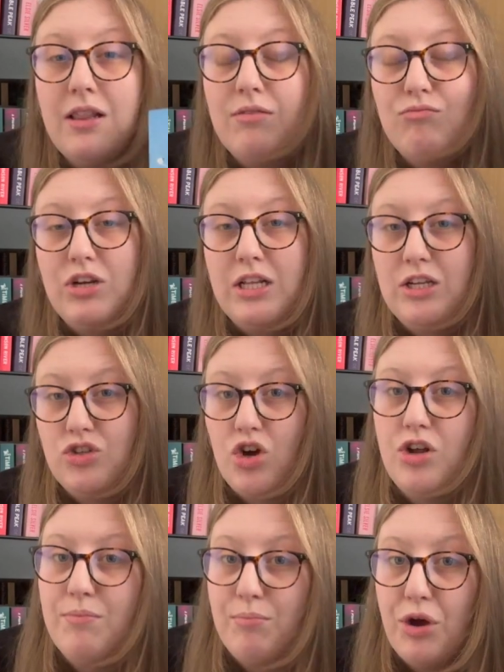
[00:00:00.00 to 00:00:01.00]
really enjoy
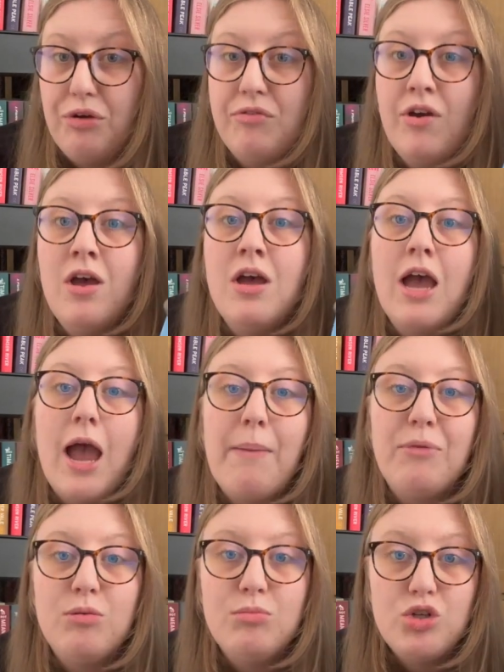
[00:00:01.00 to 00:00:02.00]
them both. I'm
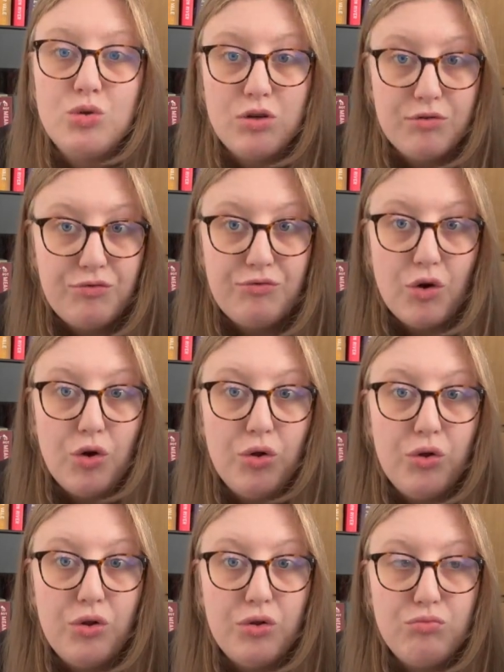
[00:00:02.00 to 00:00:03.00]
gonna be doing a
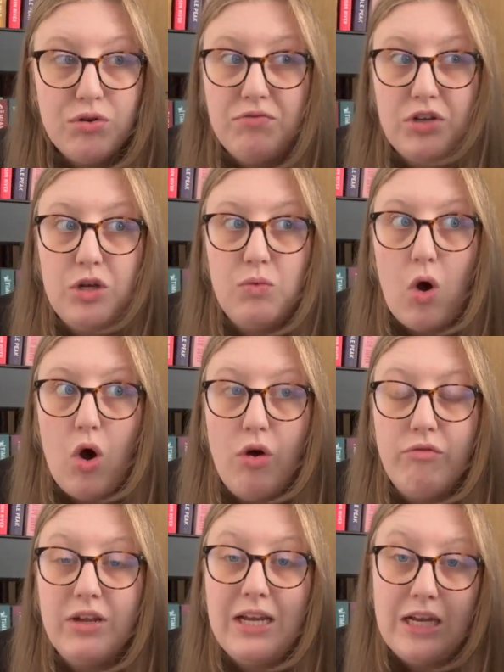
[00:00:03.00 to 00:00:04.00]
full review
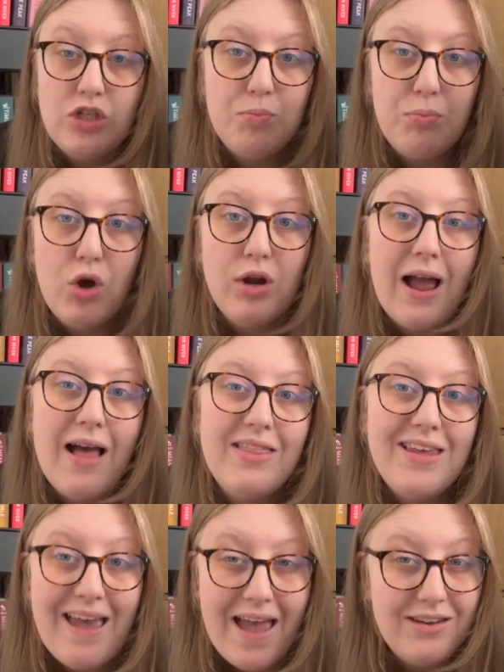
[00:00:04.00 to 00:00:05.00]
of each book at
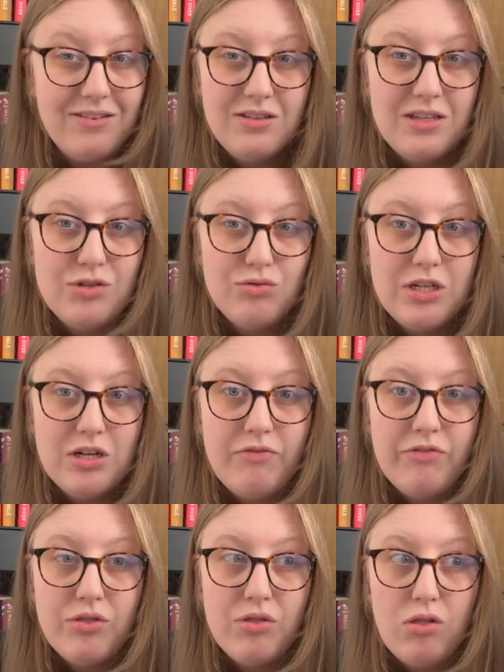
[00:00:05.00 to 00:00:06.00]
the end of this reading
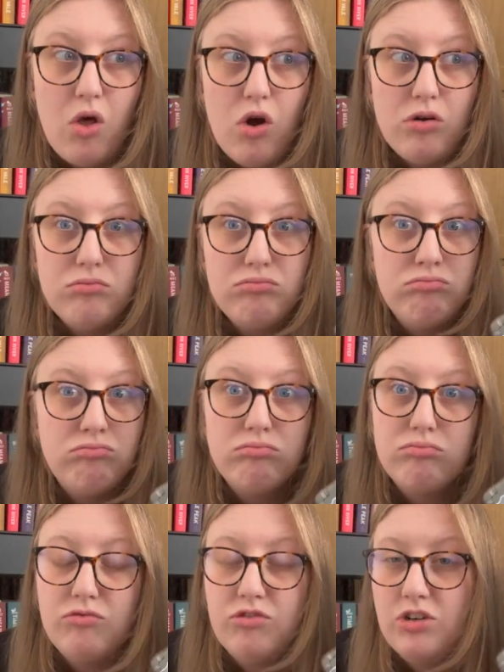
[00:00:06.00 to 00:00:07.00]
vlog.
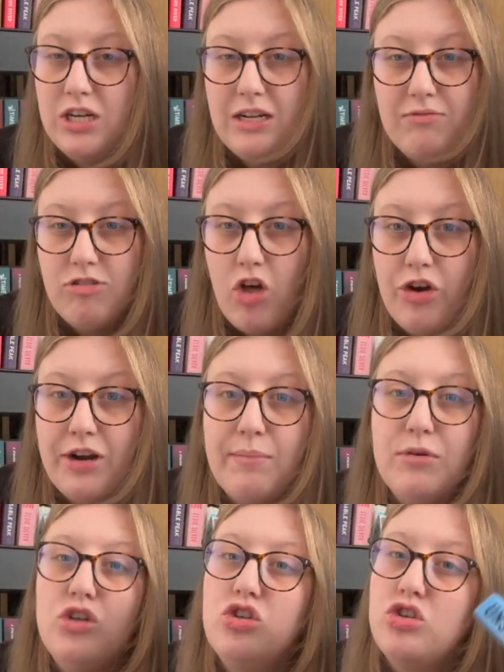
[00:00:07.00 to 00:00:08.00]
I'm
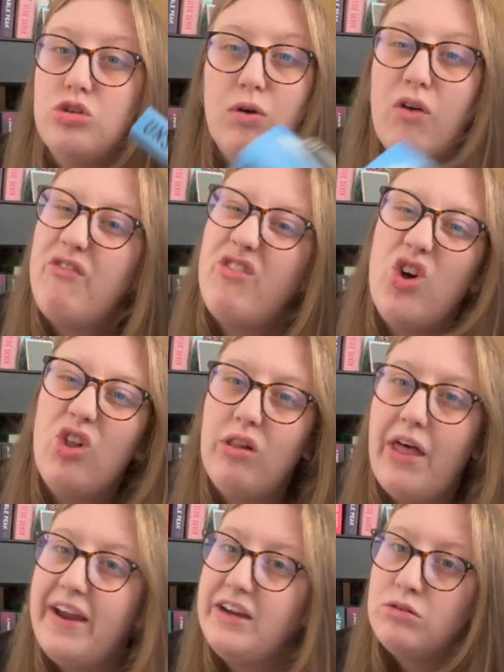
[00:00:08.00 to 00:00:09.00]
gonna just do a full,
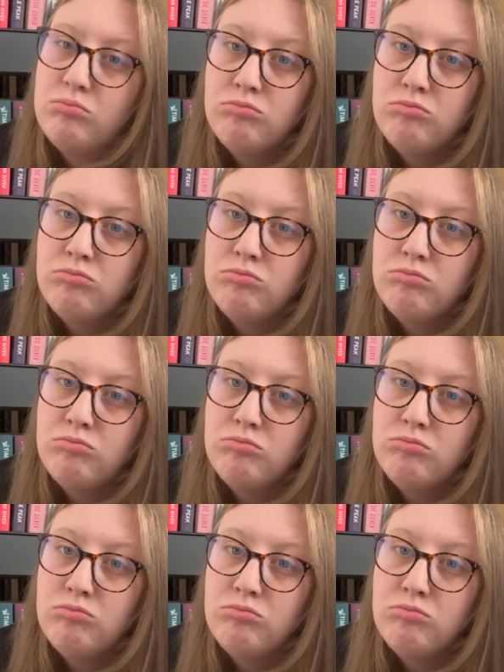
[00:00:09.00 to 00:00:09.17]
like,